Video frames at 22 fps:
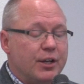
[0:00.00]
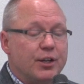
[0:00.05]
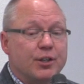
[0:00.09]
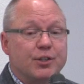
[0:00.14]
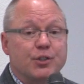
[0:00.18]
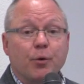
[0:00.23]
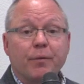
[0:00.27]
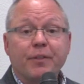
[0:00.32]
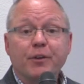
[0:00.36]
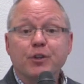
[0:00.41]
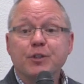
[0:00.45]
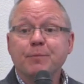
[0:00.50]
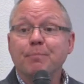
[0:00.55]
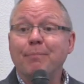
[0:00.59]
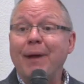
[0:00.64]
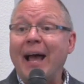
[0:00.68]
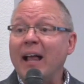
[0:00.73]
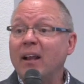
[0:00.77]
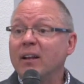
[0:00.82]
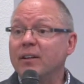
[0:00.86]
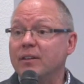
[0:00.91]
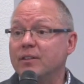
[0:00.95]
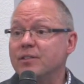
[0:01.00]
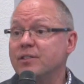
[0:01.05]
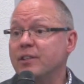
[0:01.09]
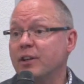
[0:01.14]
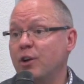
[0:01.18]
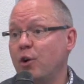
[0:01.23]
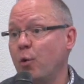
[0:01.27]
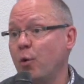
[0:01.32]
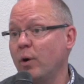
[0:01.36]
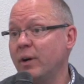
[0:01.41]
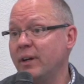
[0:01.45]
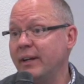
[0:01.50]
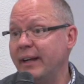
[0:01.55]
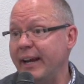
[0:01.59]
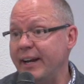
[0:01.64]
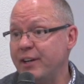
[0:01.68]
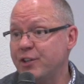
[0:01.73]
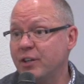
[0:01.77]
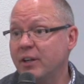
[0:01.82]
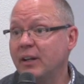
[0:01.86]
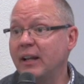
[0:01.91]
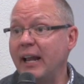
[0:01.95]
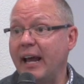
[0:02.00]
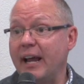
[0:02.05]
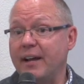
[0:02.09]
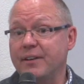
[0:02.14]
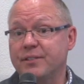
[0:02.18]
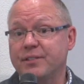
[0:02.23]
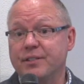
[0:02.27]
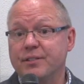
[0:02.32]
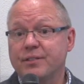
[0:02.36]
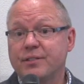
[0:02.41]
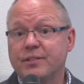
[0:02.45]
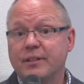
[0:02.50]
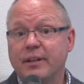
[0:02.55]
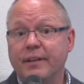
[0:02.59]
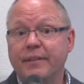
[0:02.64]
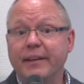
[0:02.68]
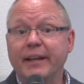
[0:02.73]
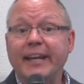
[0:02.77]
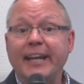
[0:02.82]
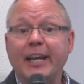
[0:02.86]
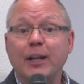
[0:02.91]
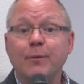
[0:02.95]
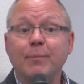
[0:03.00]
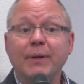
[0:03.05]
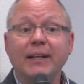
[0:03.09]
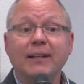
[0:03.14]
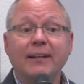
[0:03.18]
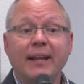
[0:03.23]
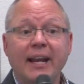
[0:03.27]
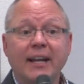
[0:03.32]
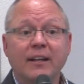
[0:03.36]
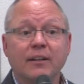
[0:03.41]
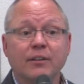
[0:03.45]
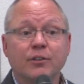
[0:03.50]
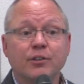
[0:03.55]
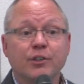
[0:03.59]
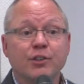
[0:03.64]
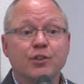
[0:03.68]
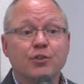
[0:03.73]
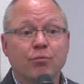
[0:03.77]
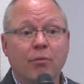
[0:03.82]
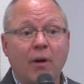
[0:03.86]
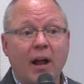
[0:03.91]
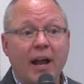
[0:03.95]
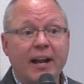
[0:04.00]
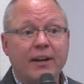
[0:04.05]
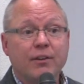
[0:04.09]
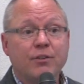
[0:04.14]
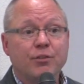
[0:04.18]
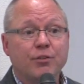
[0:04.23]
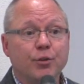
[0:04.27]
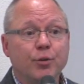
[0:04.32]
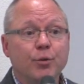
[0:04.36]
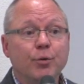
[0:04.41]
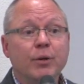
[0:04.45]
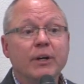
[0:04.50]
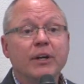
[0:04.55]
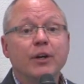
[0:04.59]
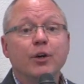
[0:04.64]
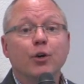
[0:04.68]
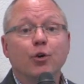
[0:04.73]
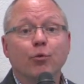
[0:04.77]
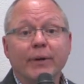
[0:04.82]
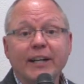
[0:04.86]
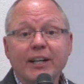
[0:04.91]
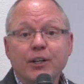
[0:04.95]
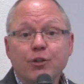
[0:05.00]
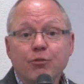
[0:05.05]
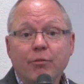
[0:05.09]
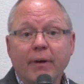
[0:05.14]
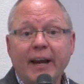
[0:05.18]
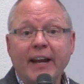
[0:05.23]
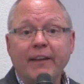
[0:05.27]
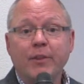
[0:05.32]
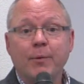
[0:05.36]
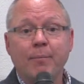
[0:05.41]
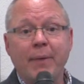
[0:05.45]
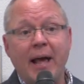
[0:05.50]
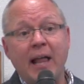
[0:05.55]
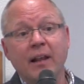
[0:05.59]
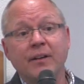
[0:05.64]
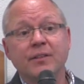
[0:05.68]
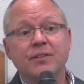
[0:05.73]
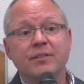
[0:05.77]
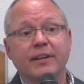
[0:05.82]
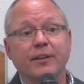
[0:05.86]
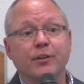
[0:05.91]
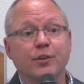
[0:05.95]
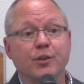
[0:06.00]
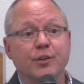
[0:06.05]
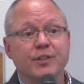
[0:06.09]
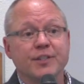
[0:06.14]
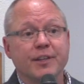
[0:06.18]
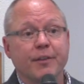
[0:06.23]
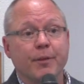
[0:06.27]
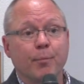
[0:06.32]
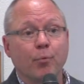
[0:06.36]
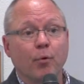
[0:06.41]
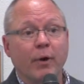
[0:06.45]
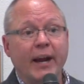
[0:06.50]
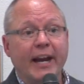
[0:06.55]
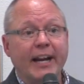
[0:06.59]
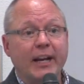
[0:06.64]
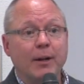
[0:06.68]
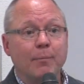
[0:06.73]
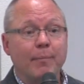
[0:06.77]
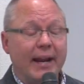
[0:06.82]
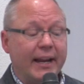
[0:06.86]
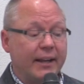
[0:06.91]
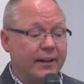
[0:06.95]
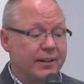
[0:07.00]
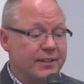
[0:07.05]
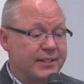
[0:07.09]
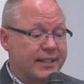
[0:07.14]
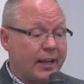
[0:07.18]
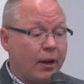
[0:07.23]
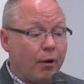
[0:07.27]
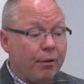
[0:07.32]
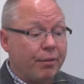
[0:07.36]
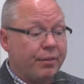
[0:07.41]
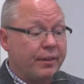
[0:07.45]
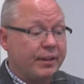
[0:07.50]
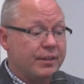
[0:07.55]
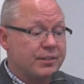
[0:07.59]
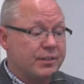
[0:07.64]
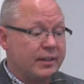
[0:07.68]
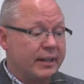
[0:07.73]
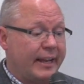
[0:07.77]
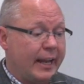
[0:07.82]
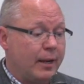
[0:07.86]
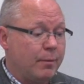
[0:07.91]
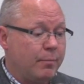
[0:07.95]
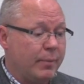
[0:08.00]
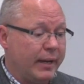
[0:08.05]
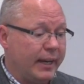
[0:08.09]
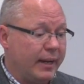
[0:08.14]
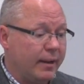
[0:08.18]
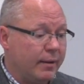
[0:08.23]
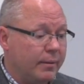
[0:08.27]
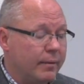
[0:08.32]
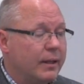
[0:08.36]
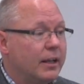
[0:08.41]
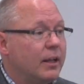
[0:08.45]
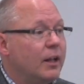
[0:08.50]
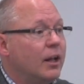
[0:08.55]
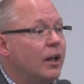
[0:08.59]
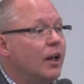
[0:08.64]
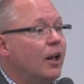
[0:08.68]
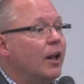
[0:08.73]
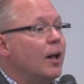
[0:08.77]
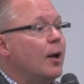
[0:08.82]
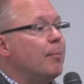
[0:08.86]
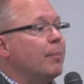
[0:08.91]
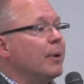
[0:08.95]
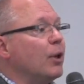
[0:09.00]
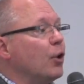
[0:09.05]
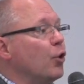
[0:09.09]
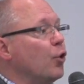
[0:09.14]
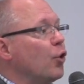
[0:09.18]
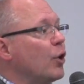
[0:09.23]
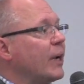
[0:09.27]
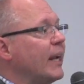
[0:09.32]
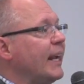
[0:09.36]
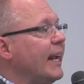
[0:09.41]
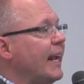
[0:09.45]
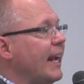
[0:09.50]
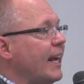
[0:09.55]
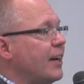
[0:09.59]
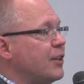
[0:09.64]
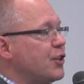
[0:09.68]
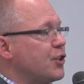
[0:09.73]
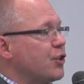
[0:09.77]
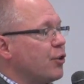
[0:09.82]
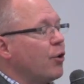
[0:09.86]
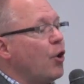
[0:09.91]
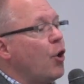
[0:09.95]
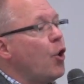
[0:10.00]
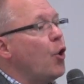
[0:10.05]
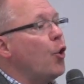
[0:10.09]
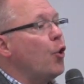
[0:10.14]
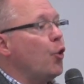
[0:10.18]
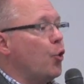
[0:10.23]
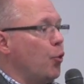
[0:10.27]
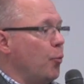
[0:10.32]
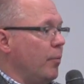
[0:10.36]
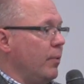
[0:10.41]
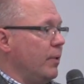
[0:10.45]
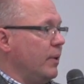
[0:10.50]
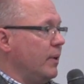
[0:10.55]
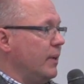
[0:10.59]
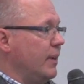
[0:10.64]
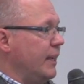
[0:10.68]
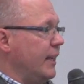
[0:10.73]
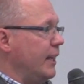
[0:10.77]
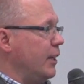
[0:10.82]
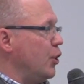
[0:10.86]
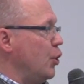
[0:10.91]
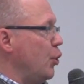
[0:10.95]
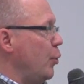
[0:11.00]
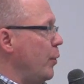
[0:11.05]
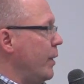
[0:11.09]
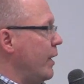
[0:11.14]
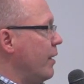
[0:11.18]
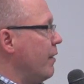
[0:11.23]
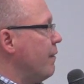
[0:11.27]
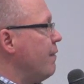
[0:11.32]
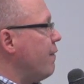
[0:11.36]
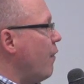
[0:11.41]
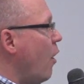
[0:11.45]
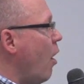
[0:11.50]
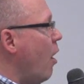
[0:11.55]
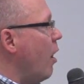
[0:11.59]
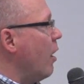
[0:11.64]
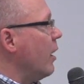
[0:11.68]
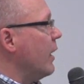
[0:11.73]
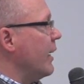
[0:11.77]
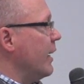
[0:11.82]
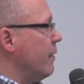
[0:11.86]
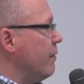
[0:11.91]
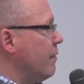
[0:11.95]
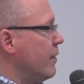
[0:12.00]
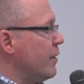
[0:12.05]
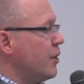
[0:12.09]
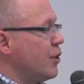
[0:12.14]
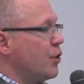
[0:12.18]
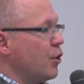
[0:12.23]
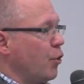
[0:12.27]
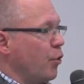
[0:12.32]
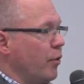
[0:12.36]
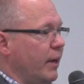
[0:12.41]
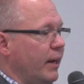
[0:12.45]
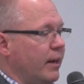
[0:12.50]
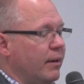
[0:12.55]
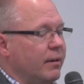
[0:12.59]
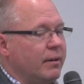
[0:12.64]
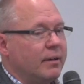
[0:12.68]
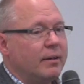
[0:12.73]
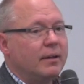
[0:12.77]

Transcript: So there's balance and coordination classes that can be taken to try to retrain the balance centers of the brain and make it as healthy as it can be. But looking at your home and doing a fall inventory,